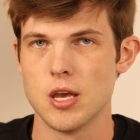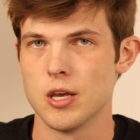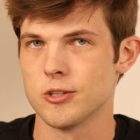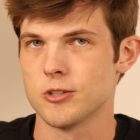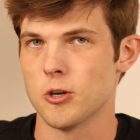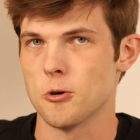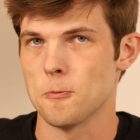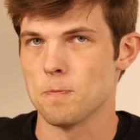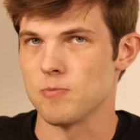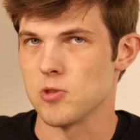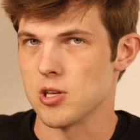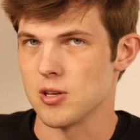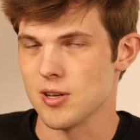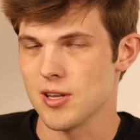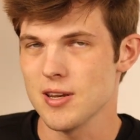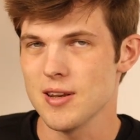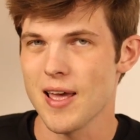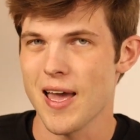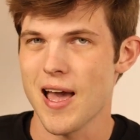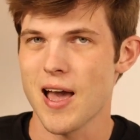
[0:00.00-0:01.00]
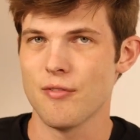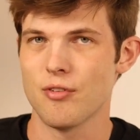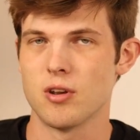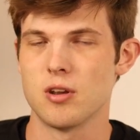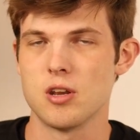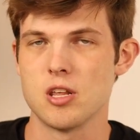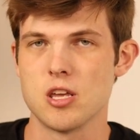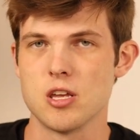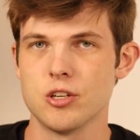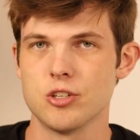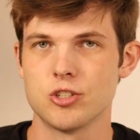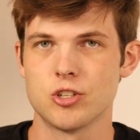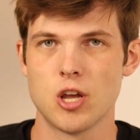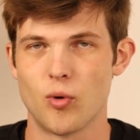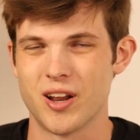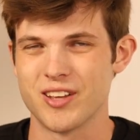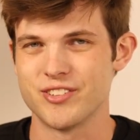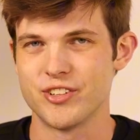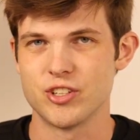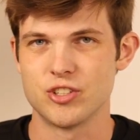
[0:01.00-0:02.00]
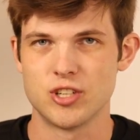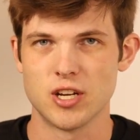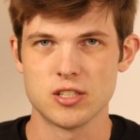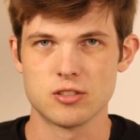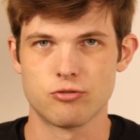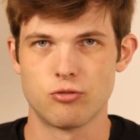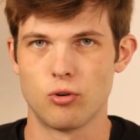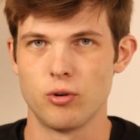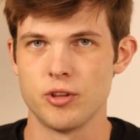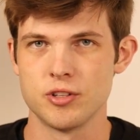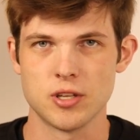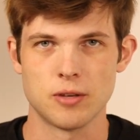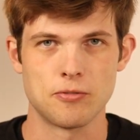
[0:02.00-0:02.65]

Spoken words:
So you need to have a niche. What I suggest for this,